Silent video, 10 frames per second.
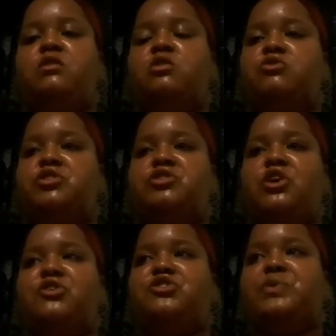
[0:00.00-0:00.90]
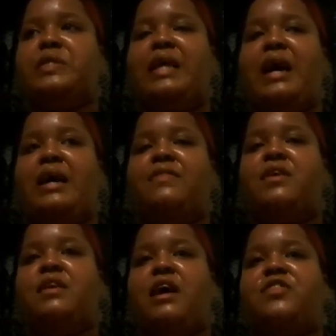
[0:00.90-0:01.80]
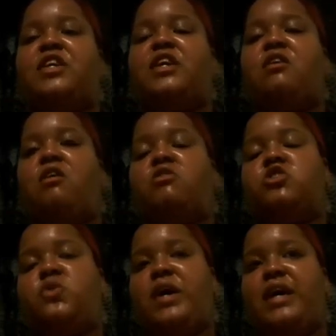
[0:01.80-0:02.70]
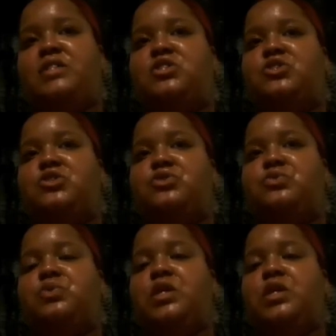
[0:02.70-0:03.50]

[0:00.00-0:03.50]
Just start doing that. And then I think it also has to do